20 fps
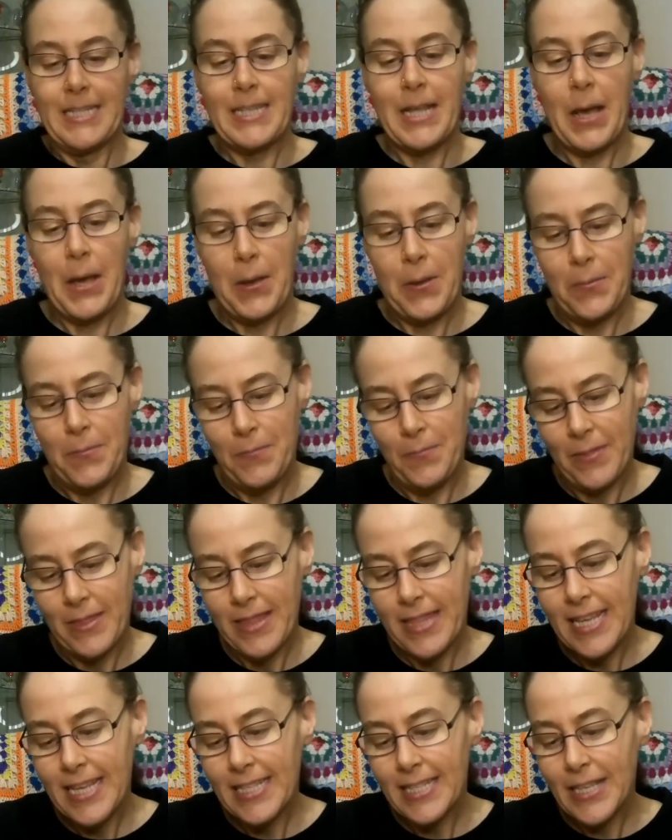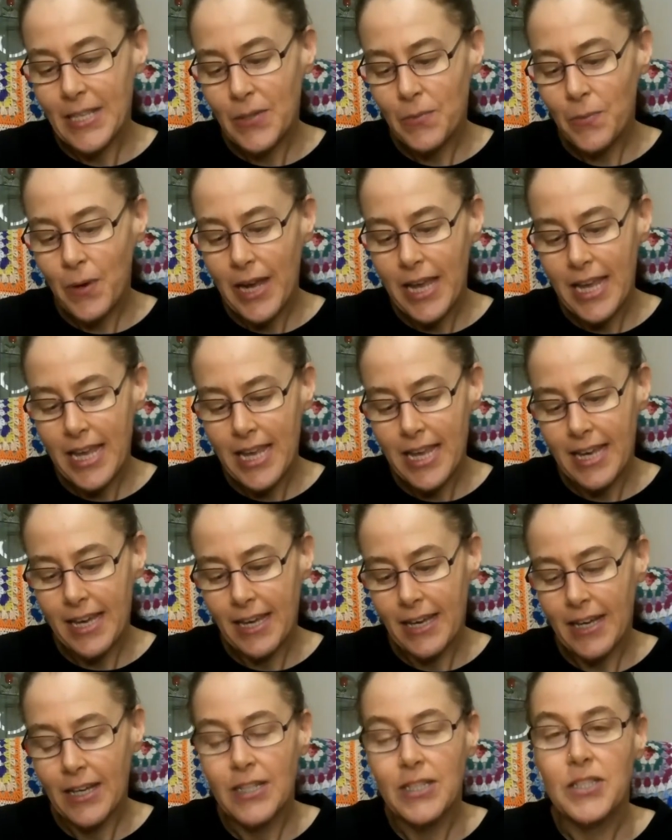So this is week
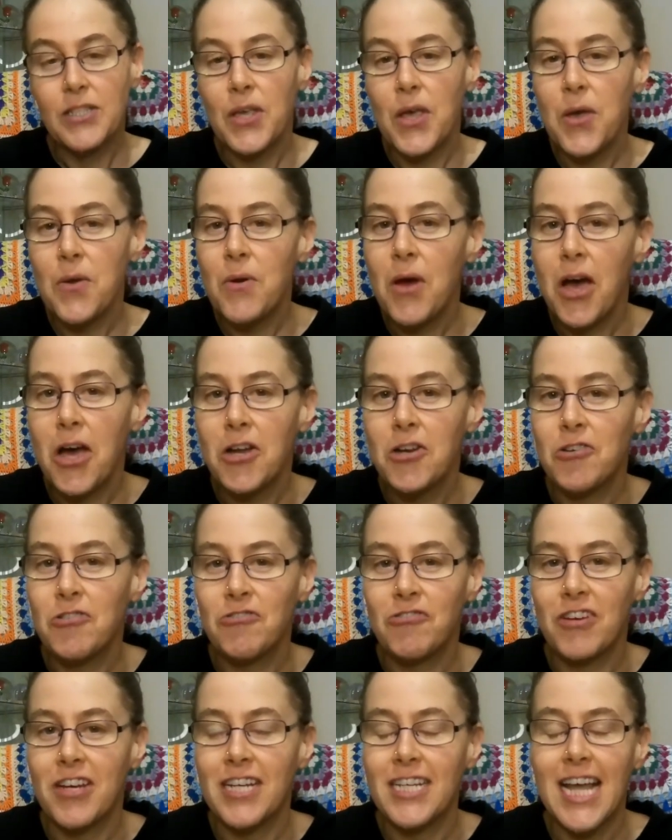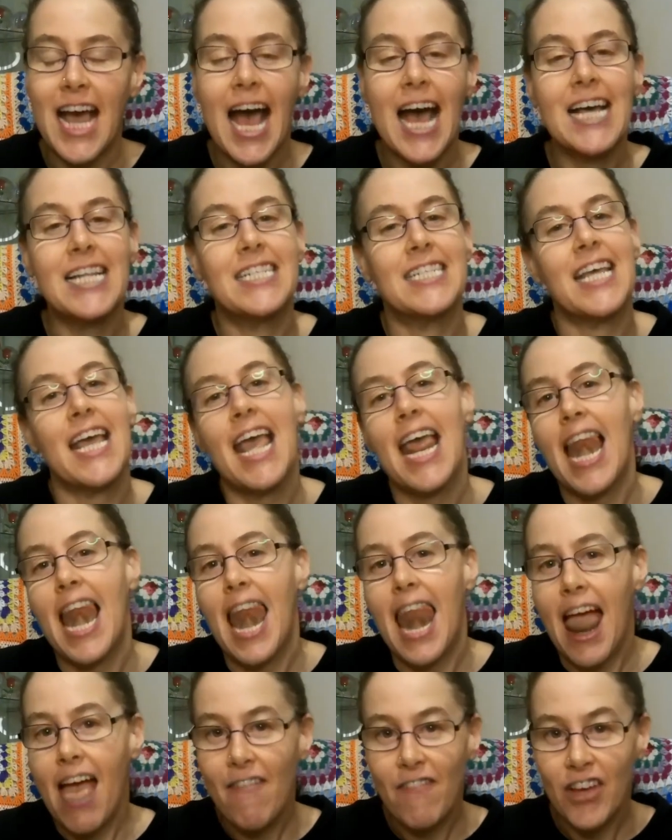
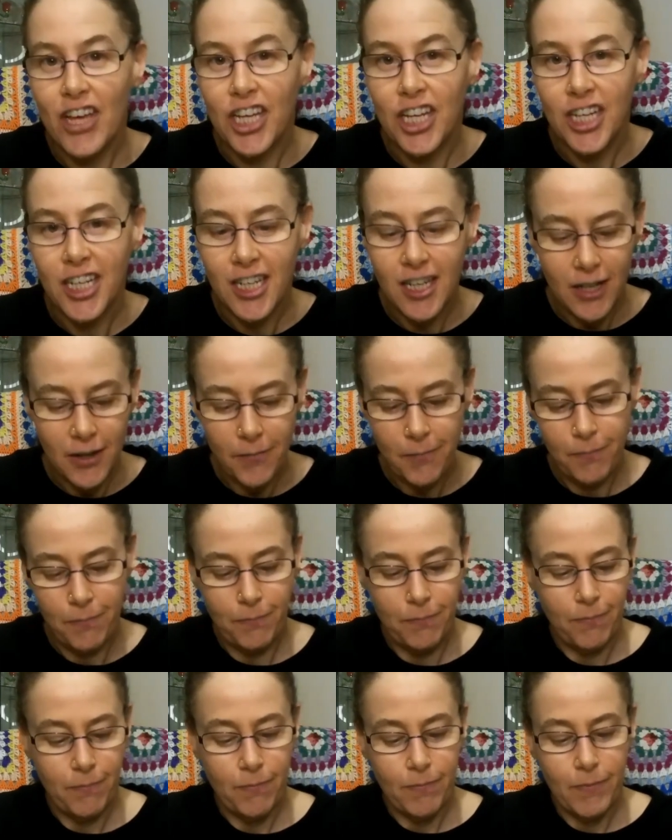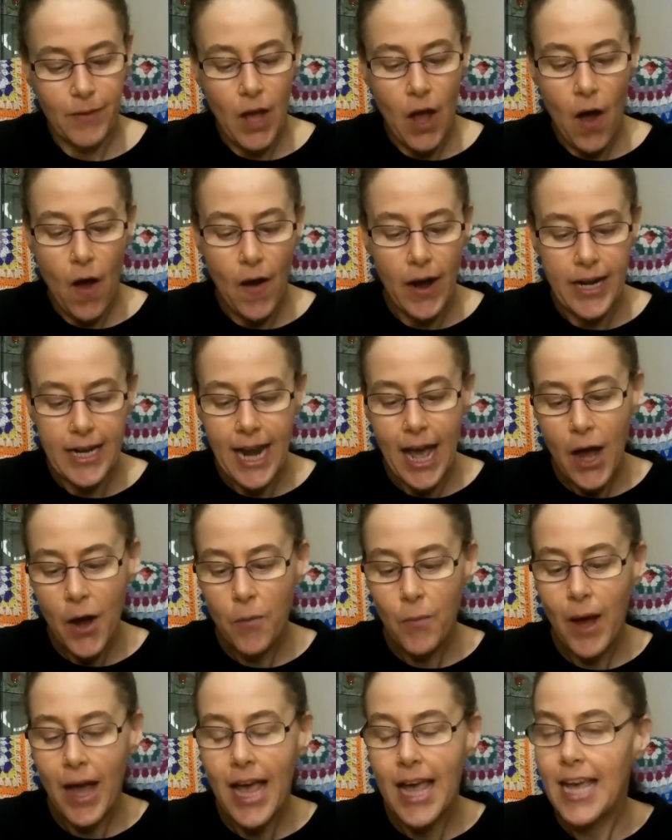211. I now
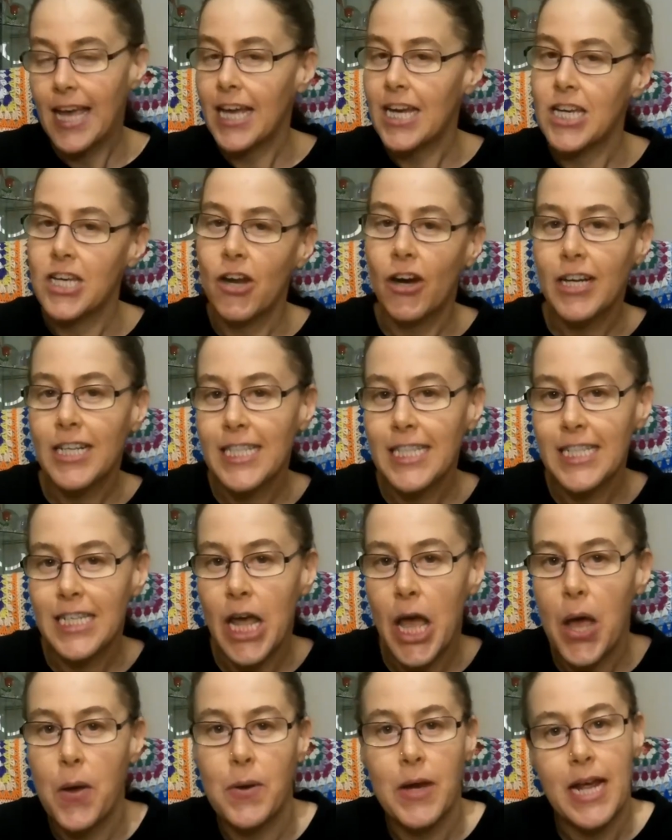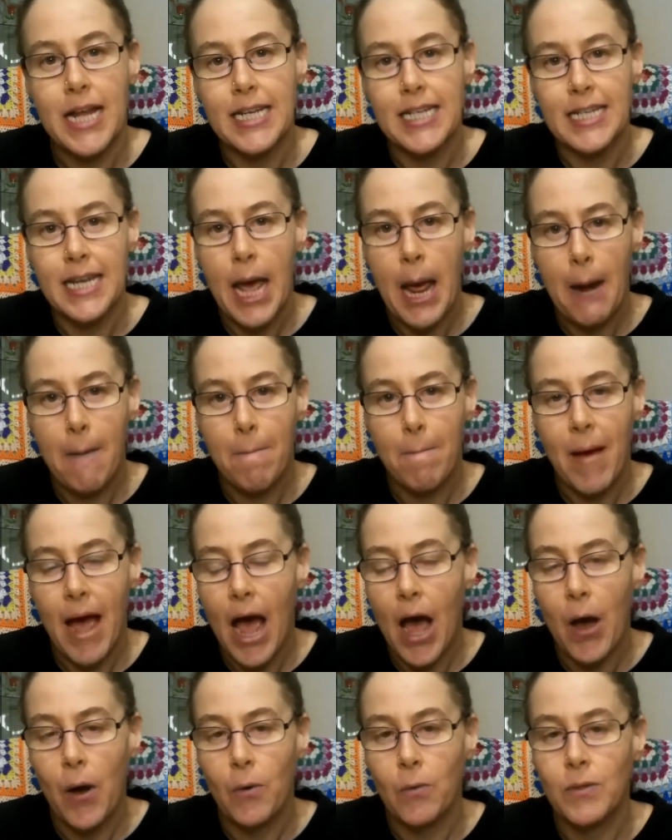weigh 9 stone, 10
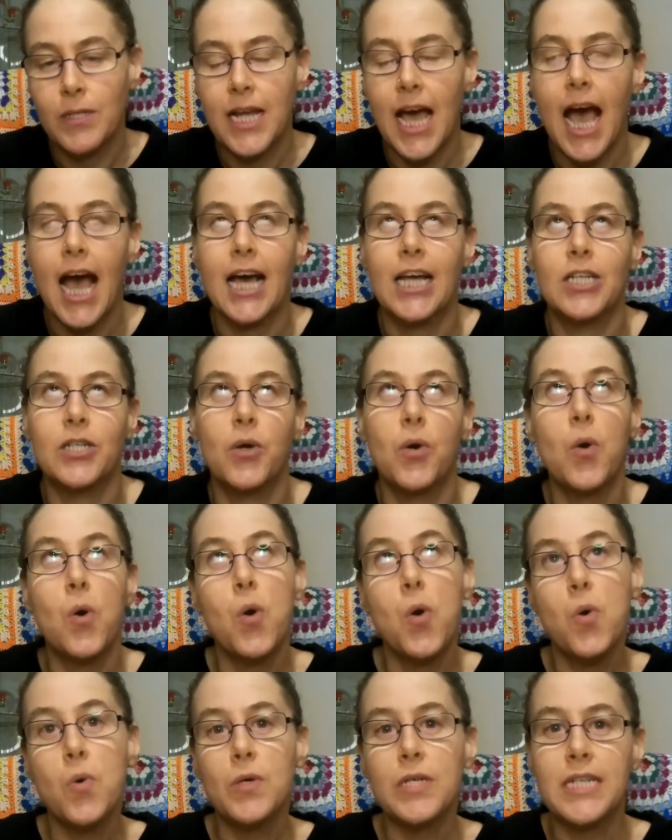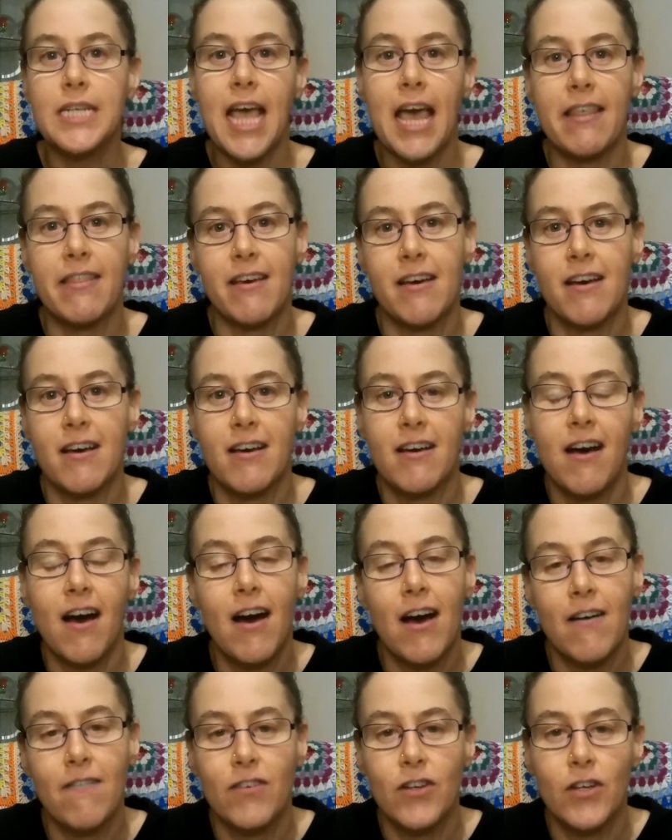pound, and altogether
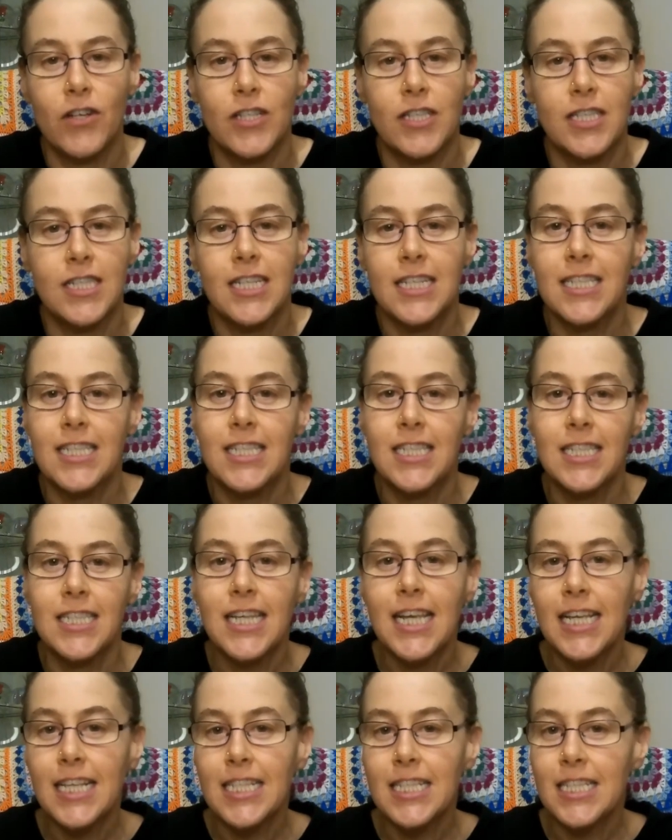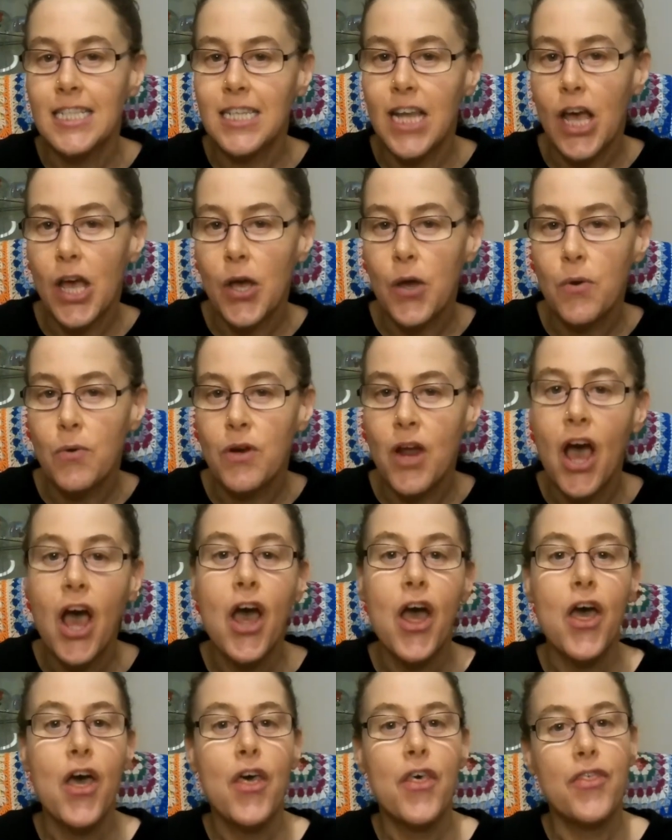I've lost 6 stone,
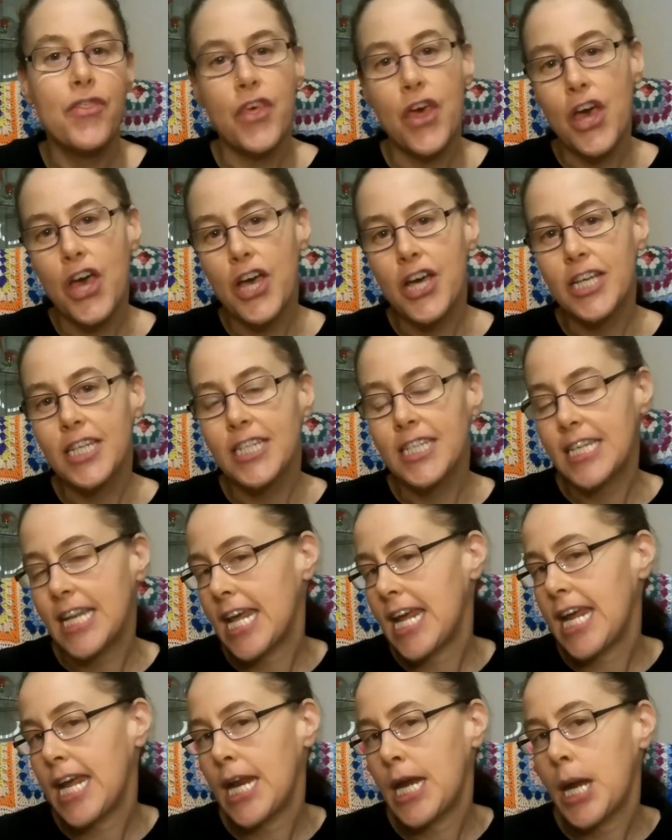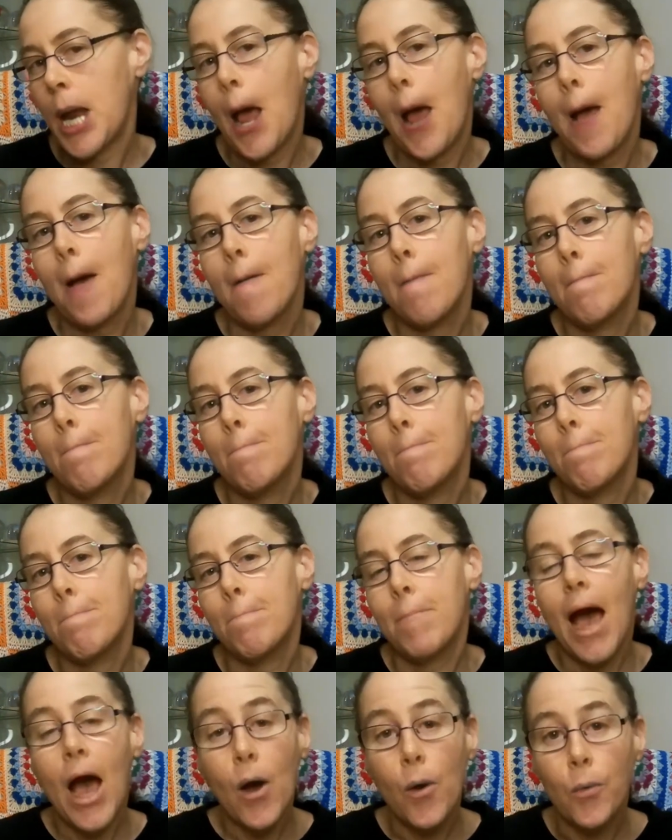13
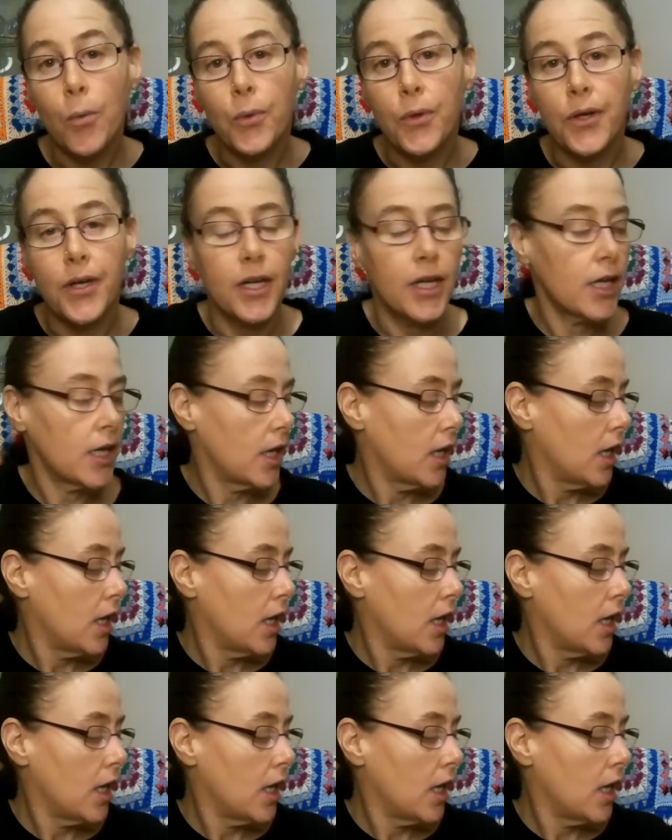pound.